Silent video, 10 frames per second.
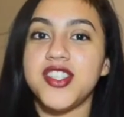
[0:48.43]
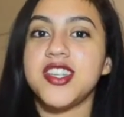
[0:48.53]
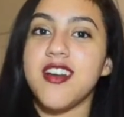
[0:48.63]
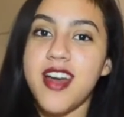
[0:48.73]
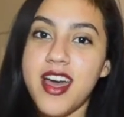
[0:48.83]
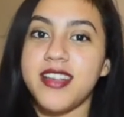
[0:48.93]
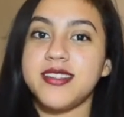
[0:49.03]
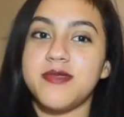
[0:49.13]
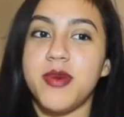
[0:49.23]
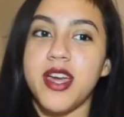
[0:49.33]
she got
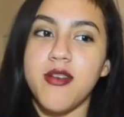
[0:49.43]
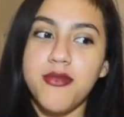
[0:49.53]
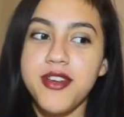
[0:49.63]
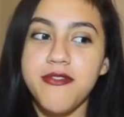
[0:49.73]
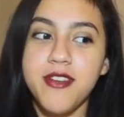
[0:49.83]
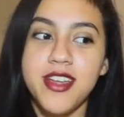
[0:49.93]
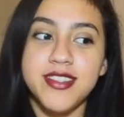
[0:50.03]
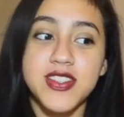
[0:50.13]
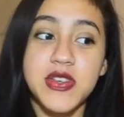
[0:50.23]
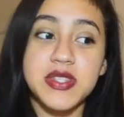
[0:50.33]
asked by her
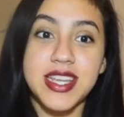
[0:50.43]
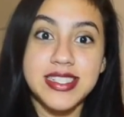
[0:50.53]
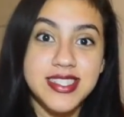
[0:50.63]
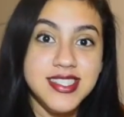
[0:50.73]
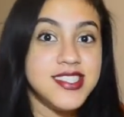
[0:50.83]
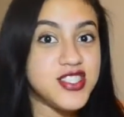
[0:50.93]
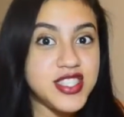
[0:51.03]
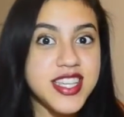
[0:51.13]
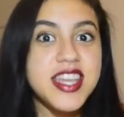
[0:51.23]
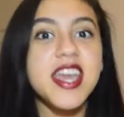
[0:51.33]
boyfriend, so I was like,
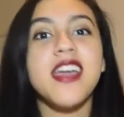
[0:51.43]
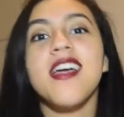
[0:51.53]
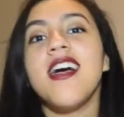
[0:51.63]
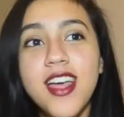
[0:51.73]
just kidding.